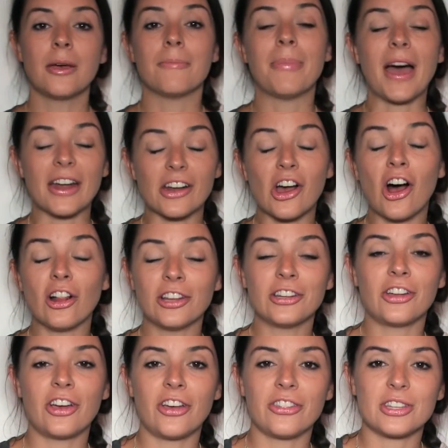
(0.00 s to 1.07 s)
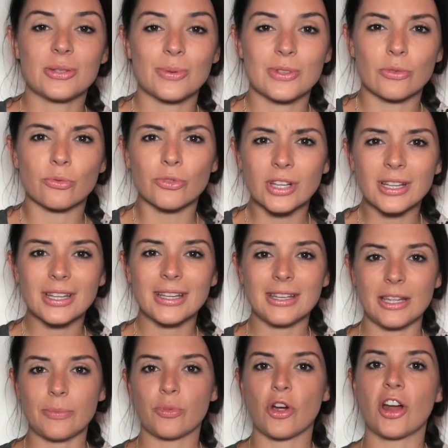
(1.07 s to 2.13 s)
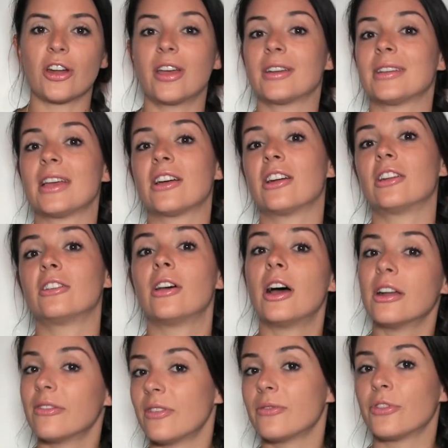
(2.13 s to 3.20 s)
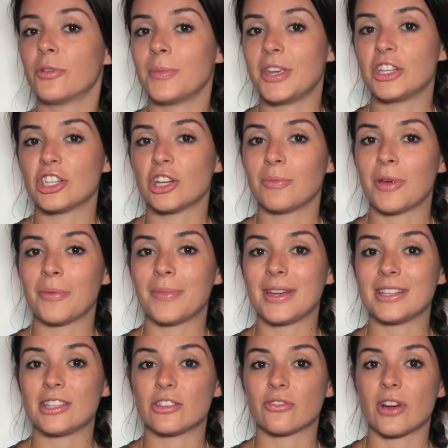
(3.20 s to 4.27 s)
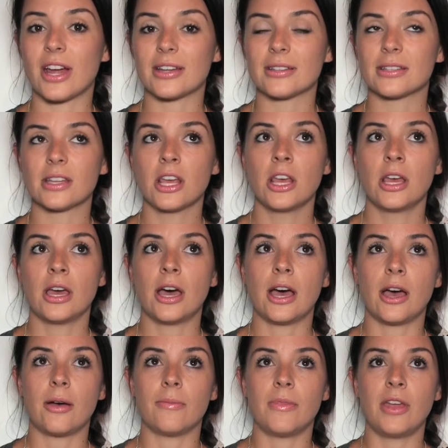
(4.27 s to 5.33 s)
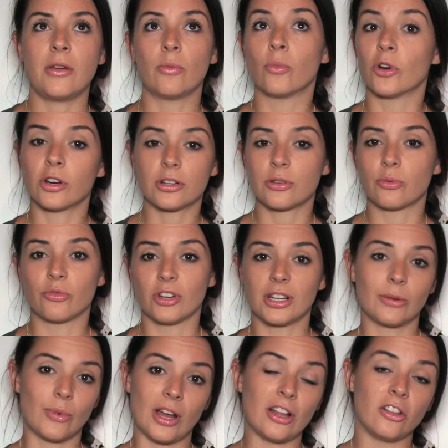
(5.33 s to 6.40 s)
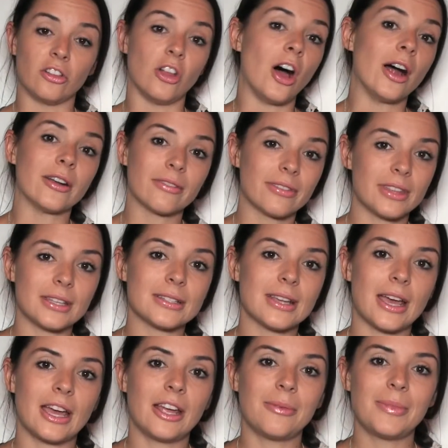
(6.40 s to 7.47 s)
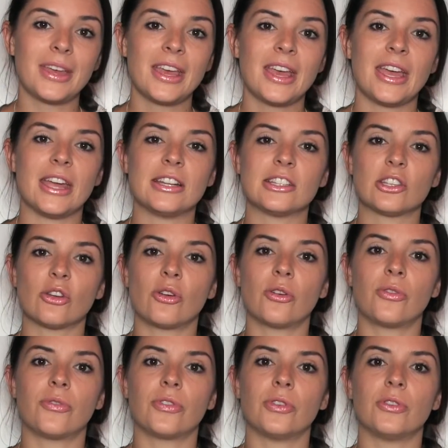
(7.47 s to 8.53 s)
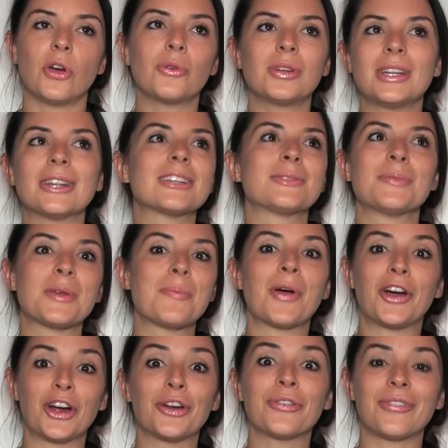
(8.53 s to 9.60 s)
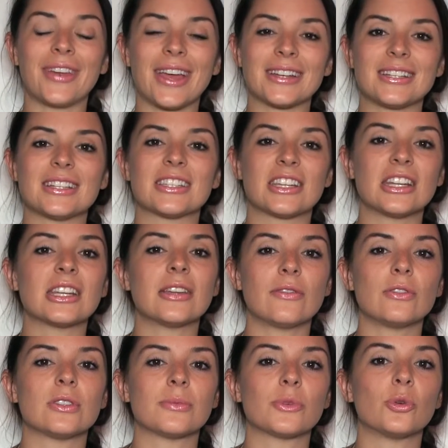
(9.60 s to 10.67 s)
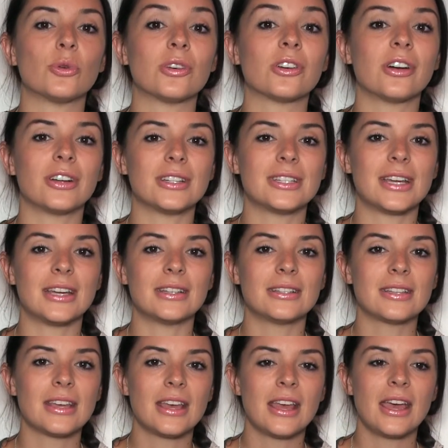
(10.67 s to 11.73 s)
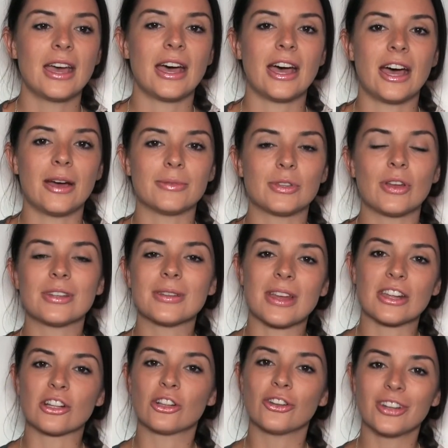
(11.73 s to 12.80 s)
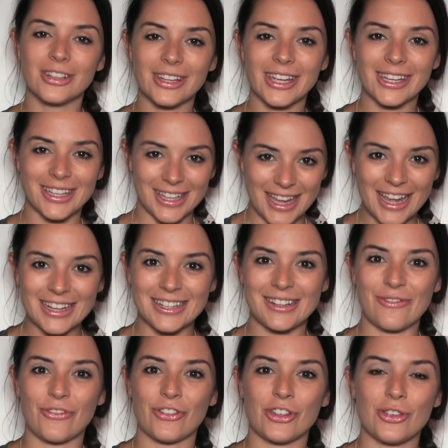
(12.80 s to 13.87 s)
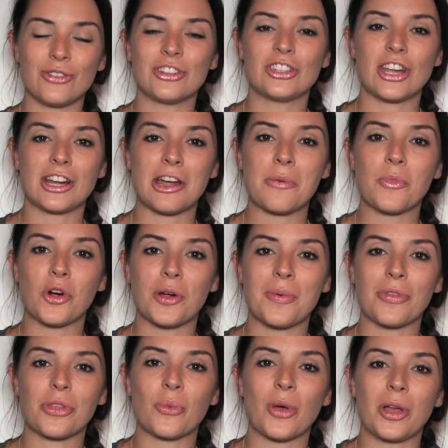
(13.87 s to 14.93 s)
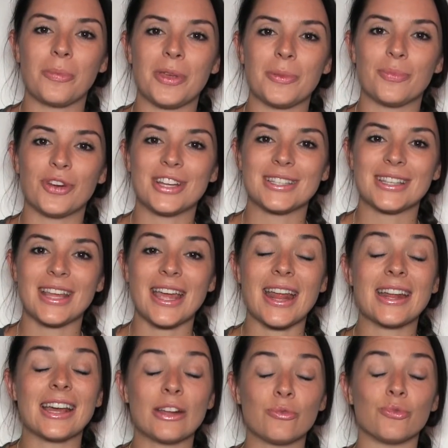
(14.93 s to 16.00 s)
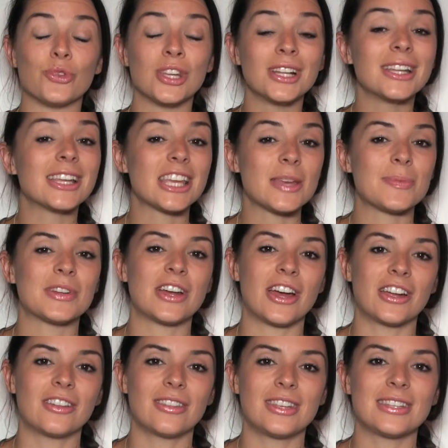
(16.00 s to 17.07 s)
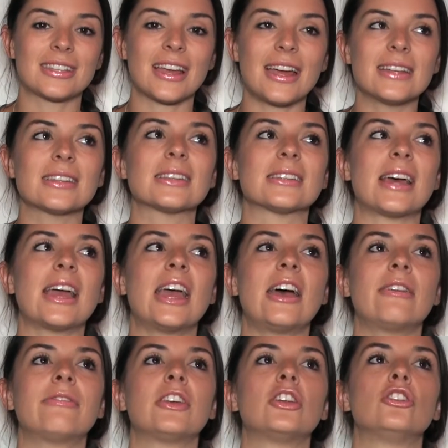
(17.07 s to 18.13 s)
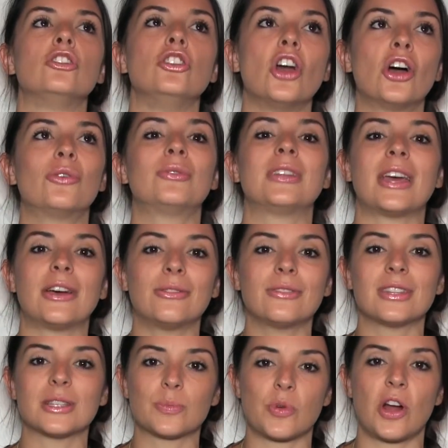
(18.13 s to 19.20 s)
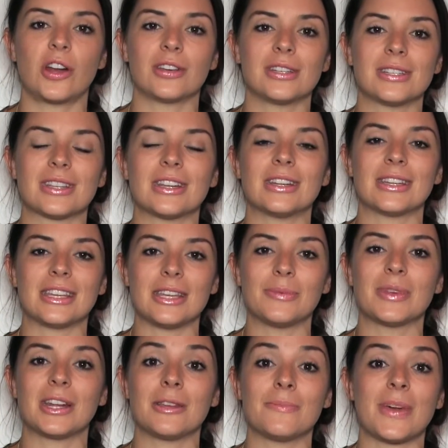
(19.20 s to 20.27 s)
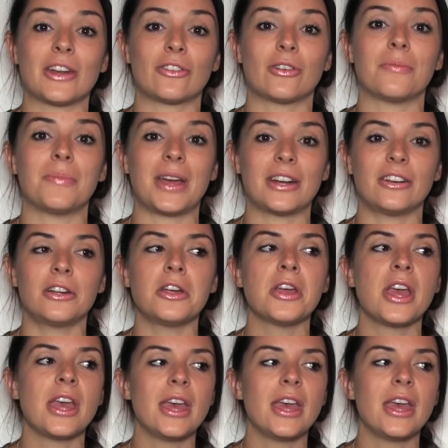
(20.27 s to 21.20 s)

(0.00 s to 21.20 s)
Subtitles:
But all in all, this was a really neat product. I got a lot of information about my stress. It worked really well a lot of the time. And so if you don't need it to be perfect, it's going to give you some cool content. So I'll include a link again for you to check out more about the Wearable bracelet. And I really keep an eye on these guys because I have no doubt this product is going to keep getting better and better.